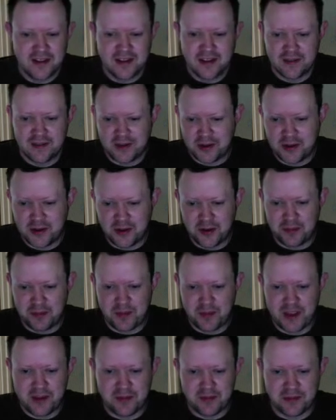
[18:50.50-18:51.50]
If you cut the
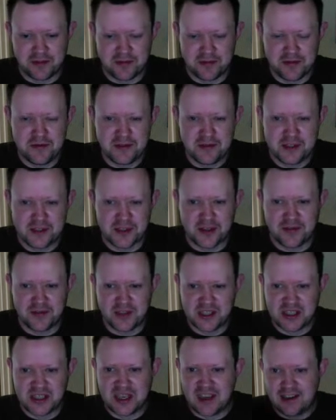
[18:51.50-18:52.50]
bit with the roots off and
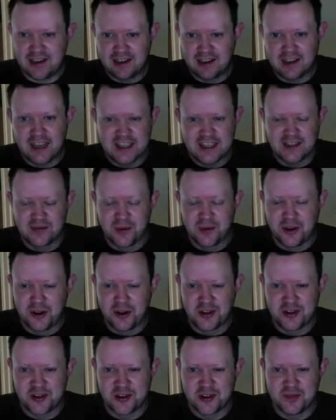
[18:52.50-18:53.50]
stick it in a glass of
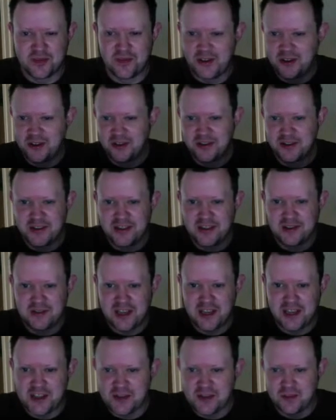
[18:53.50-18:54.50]
water or something on your
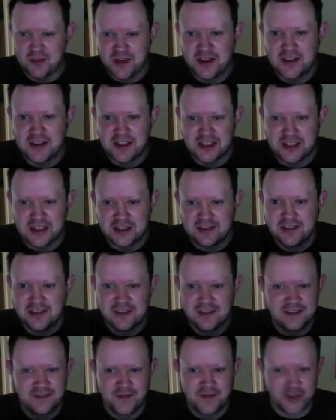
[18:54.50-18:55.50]
kitchen windowsill,
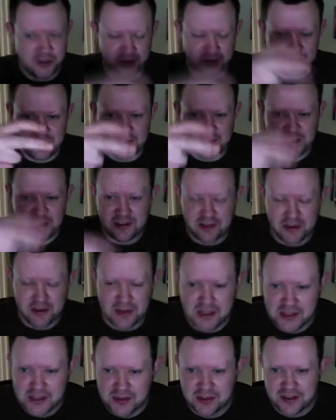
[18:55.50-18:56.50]
it'll usually grow
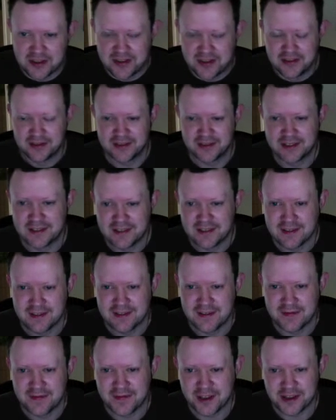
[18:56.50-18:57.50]
into a,
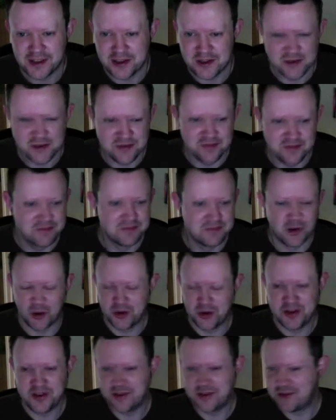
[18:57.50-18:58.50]
a new
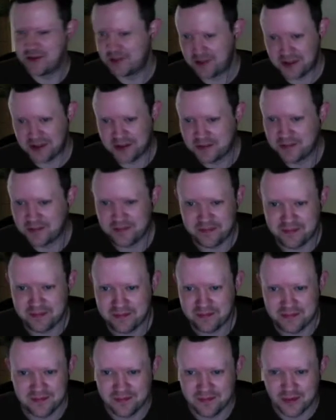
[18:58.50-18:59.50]
onion or
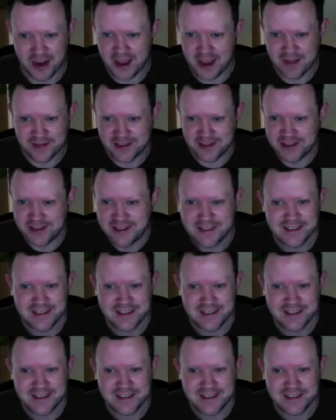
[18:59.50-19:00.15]
whatever.